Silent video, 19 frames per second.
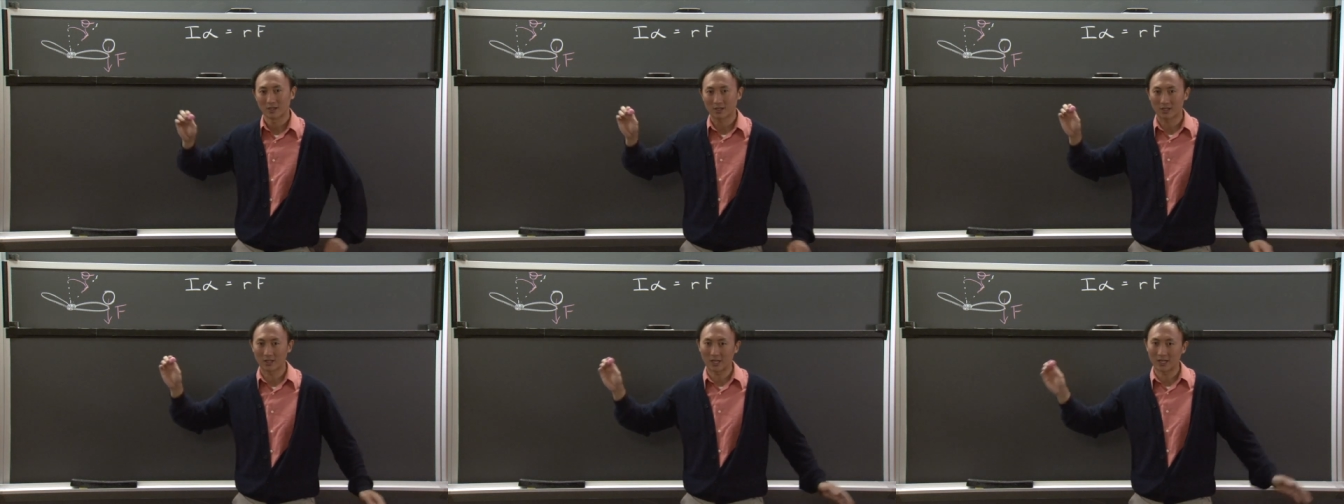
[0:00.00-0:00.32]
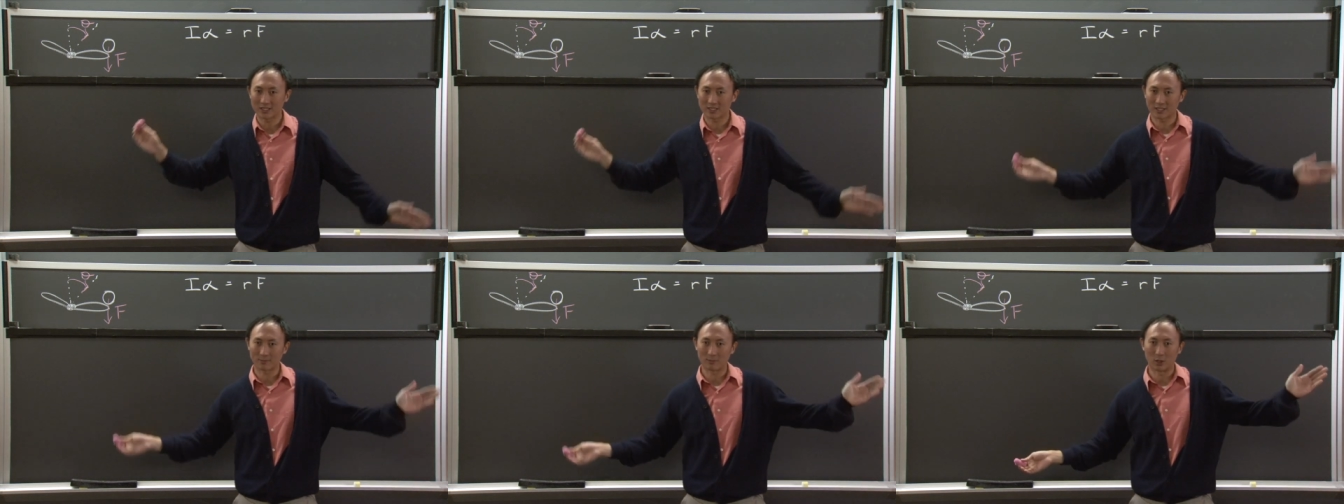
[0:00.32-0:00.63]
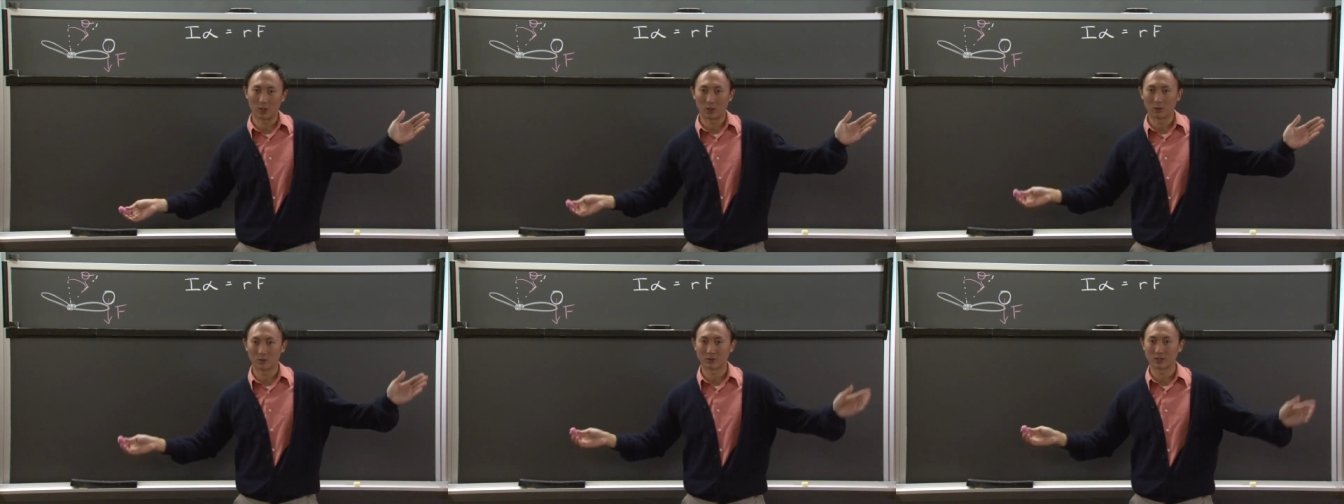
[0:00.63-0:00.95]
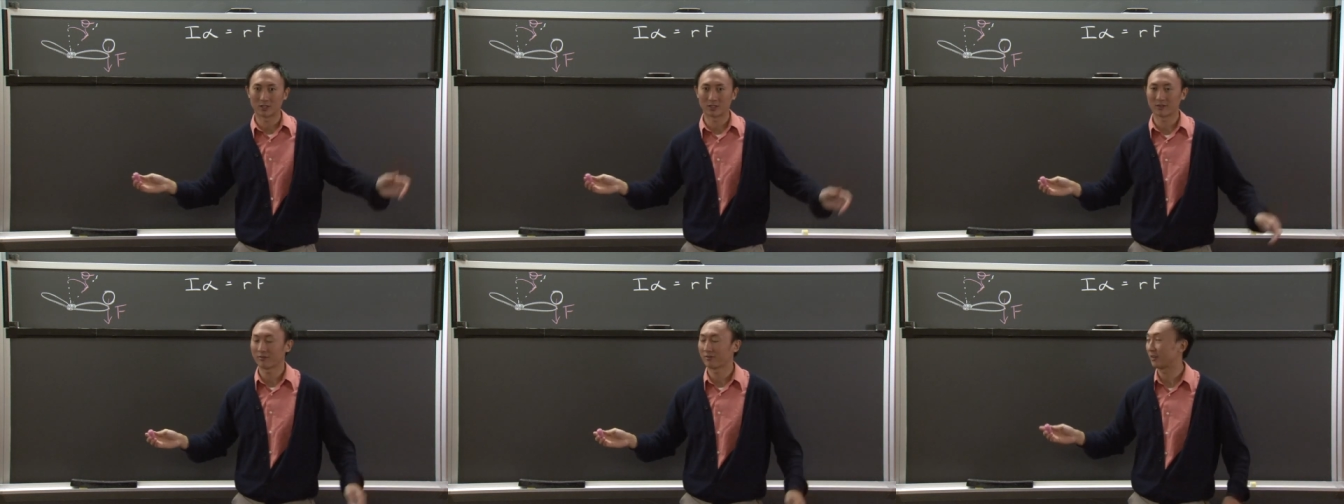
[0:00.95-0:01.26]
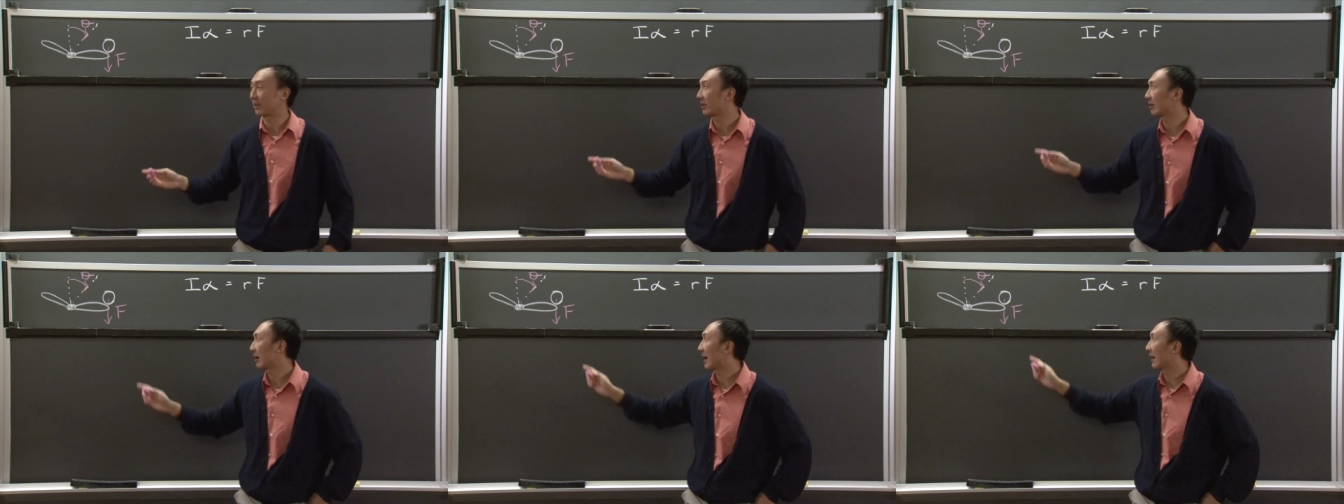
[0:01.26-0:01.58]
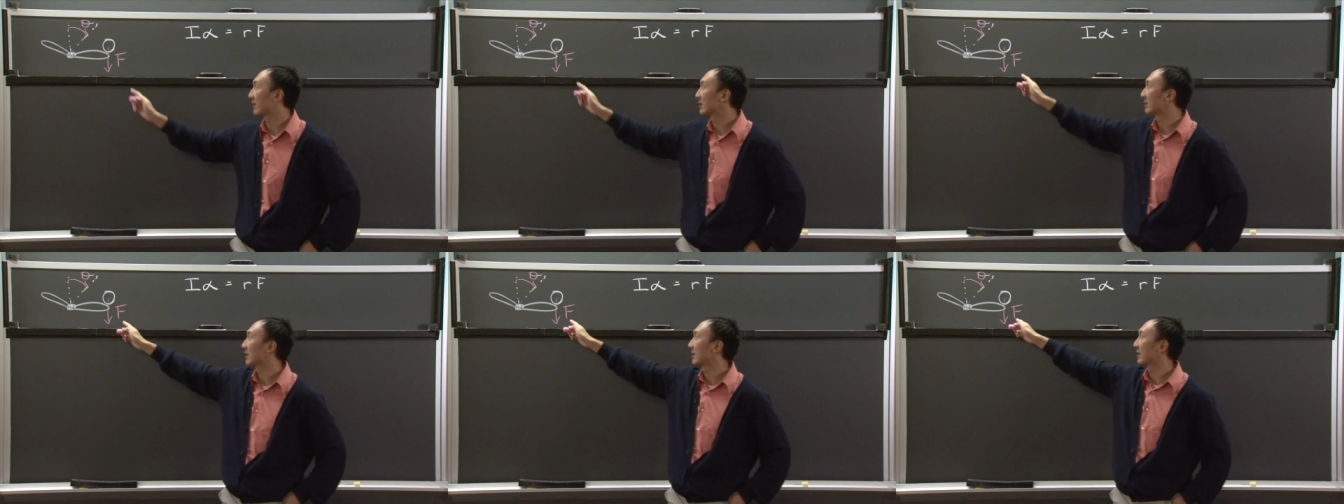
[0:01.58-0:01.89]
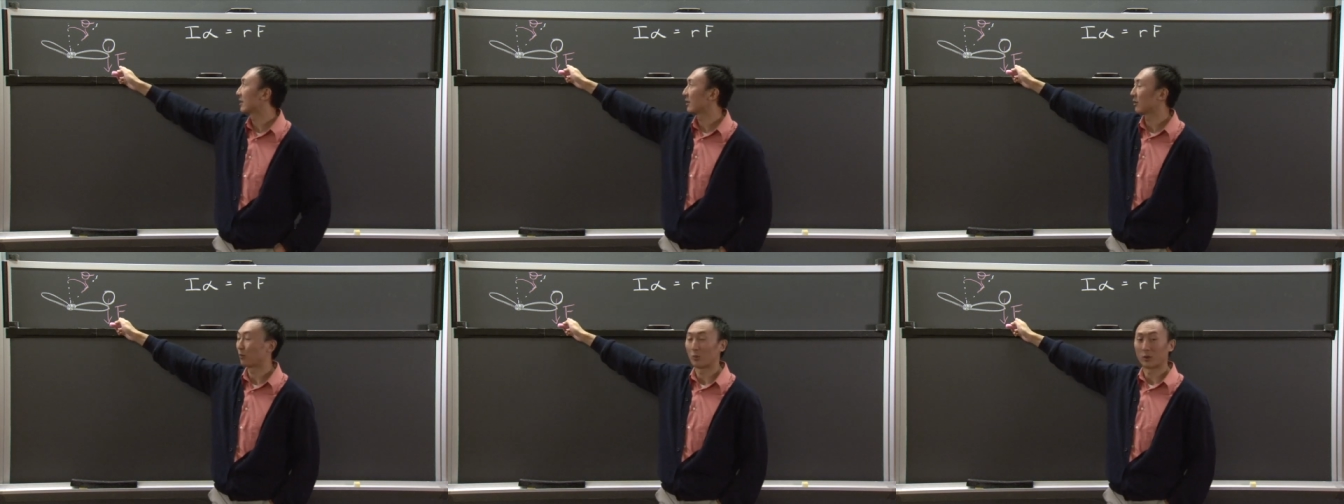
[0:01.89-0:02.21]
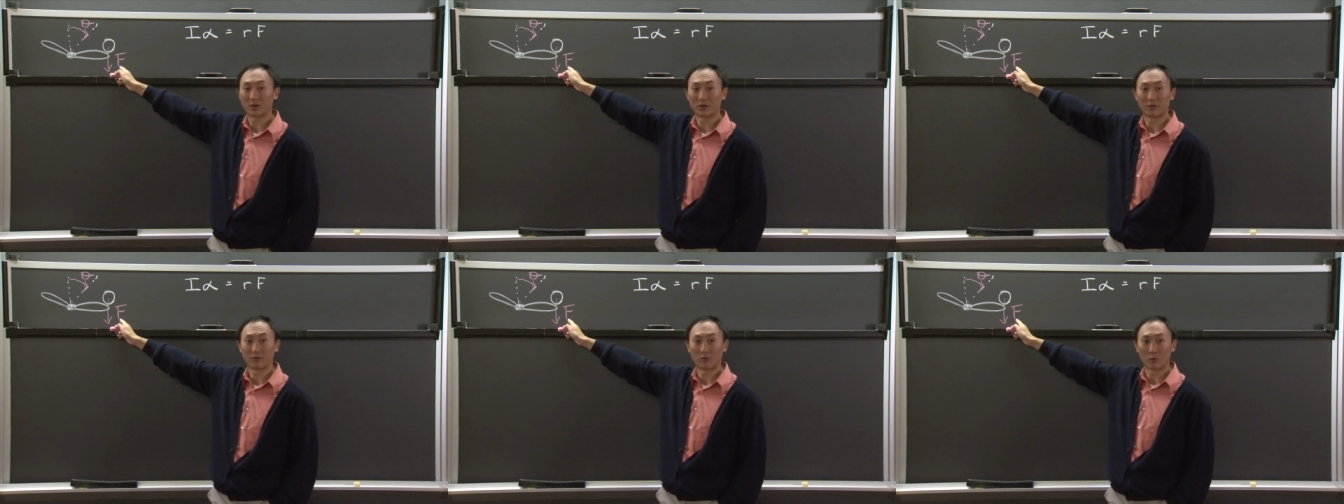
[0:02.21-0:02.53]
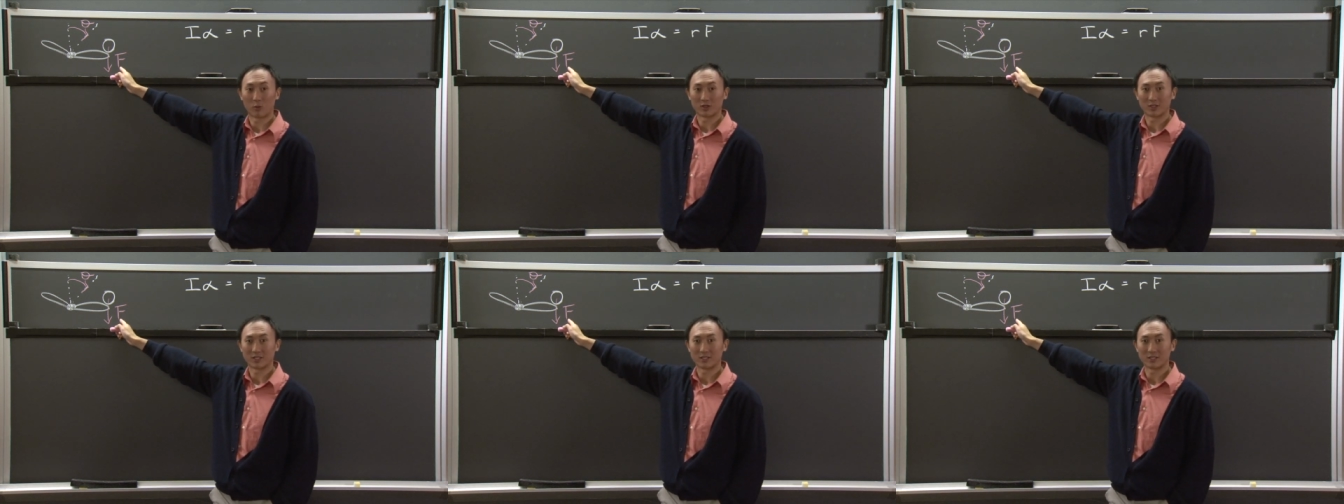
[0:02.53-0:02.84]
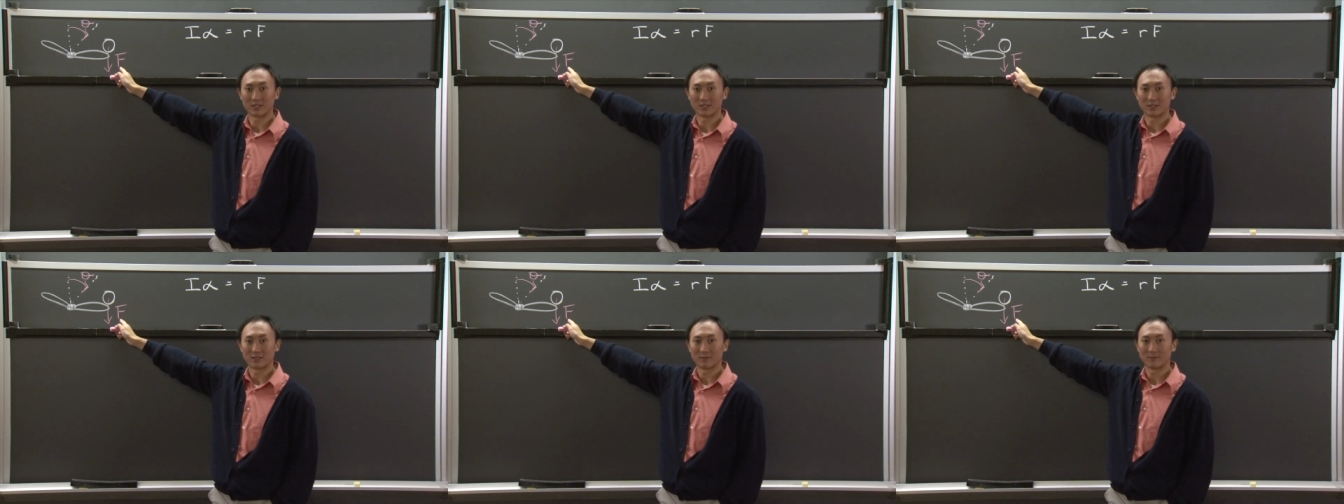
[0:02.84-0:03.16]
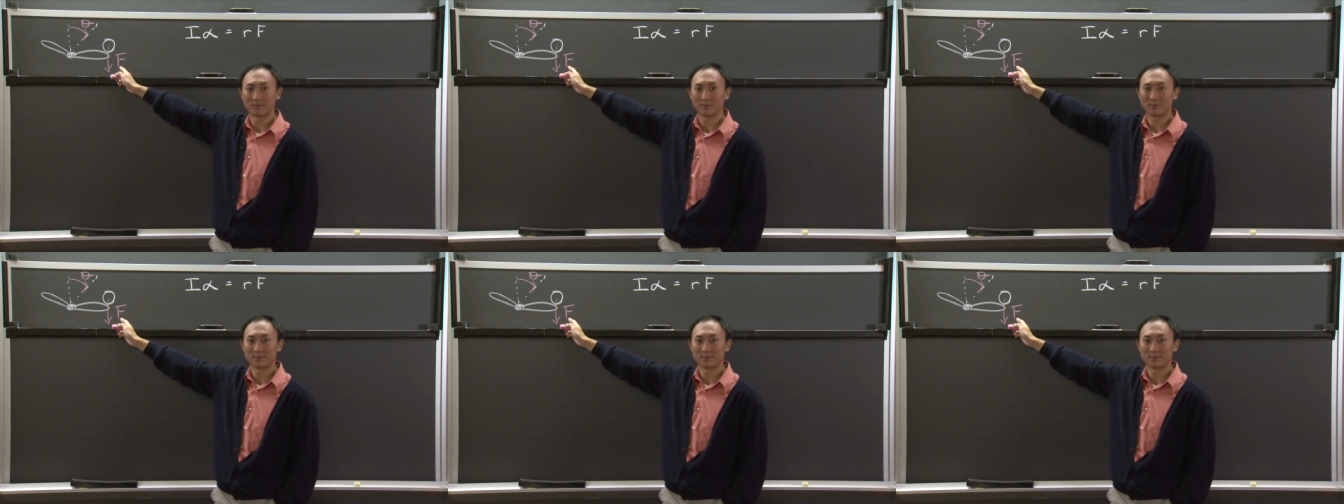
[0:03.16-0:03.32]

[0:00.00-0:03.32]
glancing blow to figure out what the force is.